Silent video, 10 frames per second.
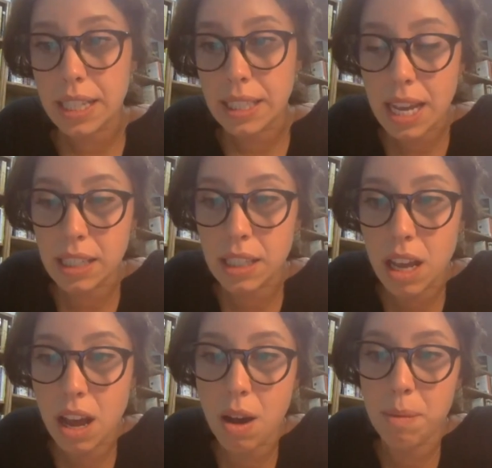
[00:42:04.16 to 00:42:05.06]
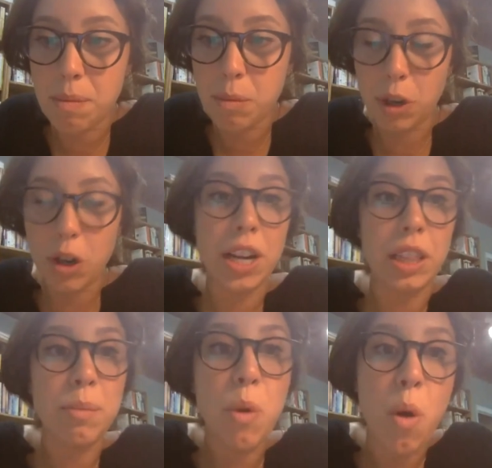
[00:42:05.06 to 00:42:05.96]
it says um, regarding
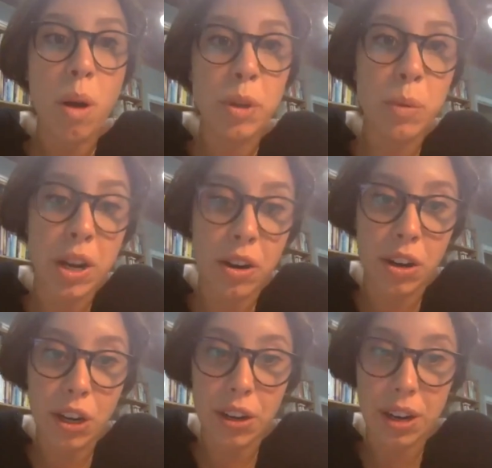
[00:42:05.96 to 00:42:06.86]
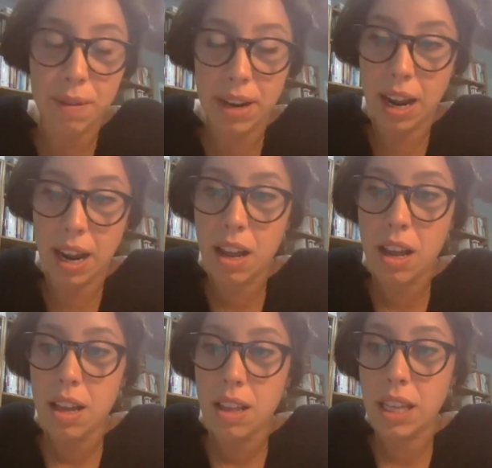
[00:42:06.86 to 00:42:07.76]
the poem you read earlier, Gabriela,
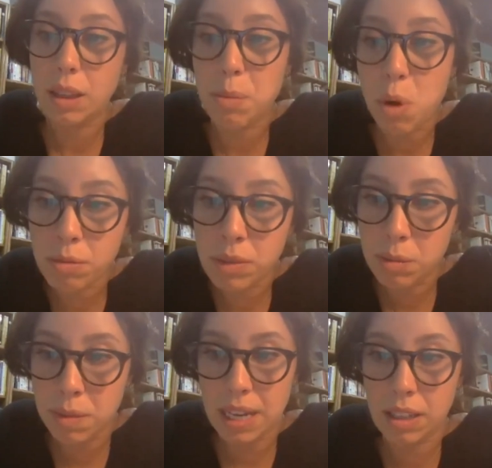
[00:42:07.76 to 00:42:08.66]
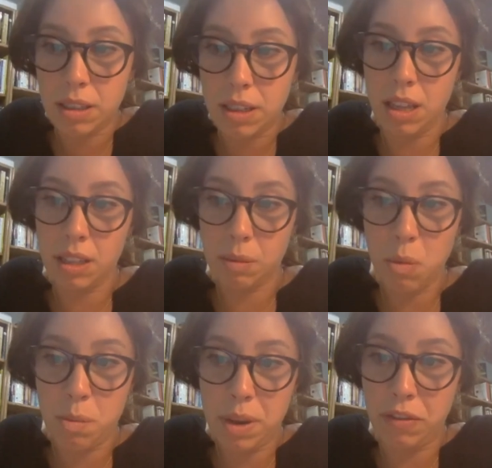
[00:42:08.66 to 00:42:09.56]
that the poem speaks to this
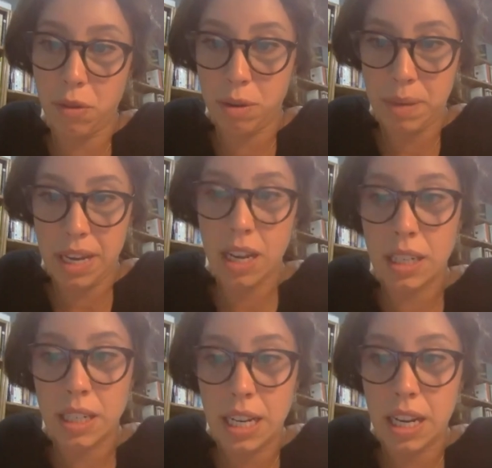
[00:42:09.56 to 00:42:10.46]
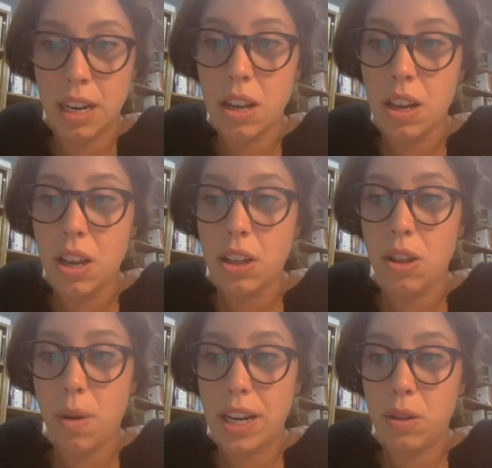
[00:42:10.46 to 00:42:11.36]
moment for me. Indeed,
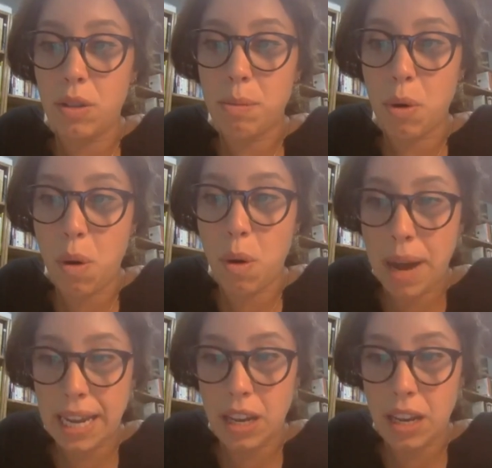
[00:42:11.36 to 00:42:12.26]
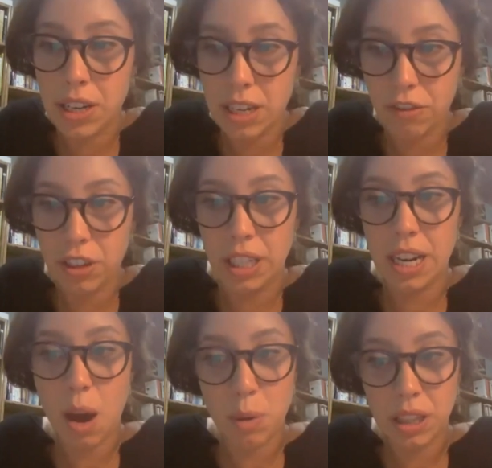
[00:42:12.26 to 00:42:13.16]
though I knew the poem, I hear it differently
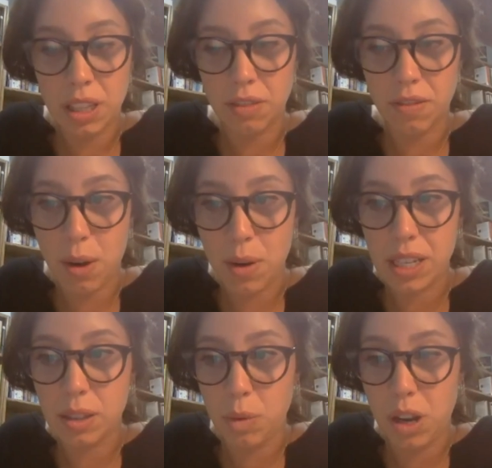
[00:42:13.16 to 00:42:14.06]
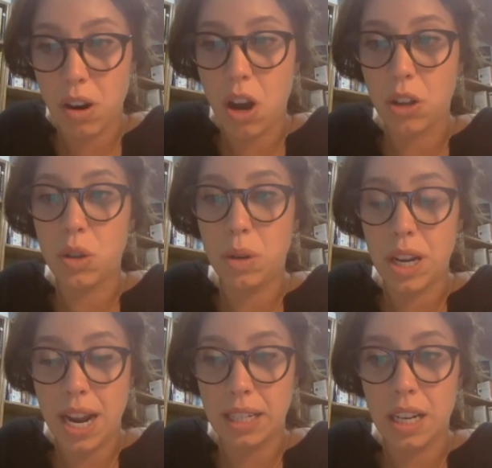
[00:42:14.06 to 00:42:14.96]
now with this virus. We are also
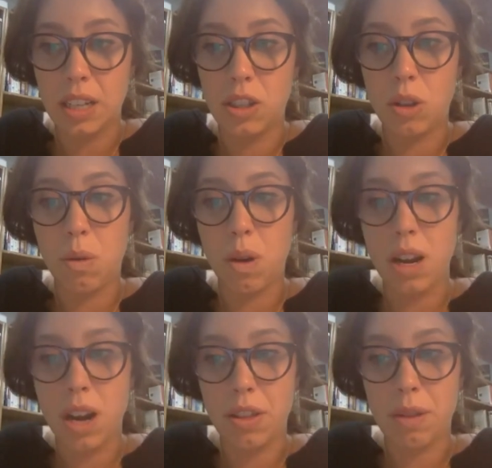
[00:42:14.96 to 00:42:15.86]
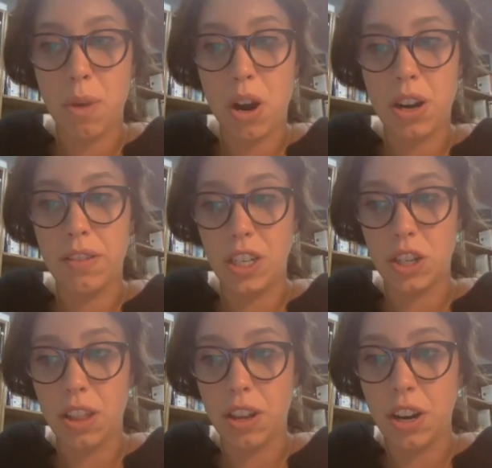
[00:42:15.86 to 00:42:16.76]
connected, so another part of
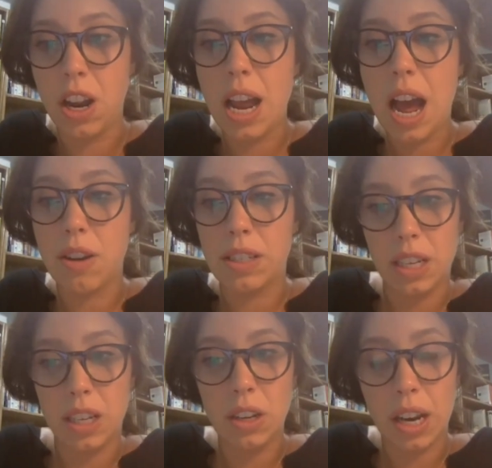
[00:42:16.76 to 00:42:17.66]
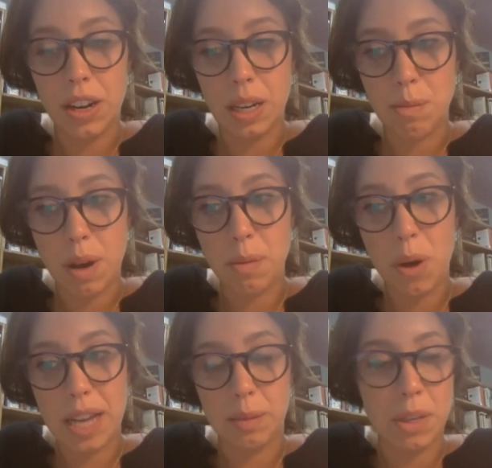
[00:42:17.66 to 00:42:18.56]
each other. Our singularity bubble
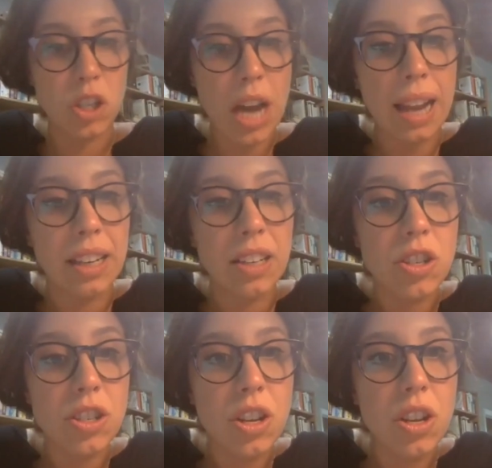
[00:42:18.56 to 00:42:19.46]
has been challenged.